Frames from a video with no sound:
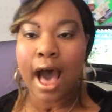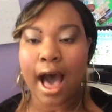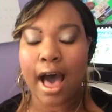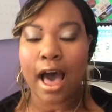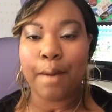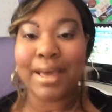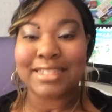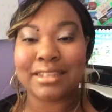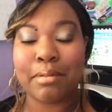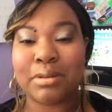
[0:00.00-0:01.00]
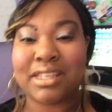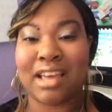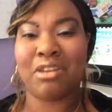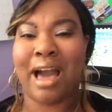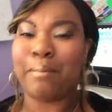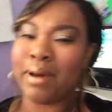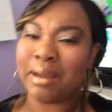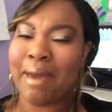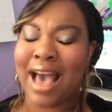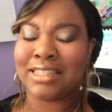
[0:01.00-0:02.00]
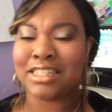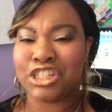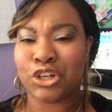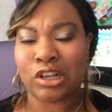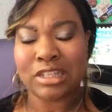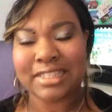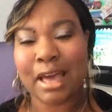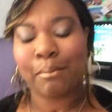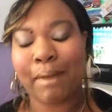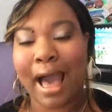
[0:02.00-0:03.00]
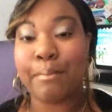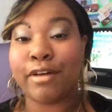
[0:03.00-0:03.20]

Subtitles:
And some people say, oh, you got buddy passes, you're on standby.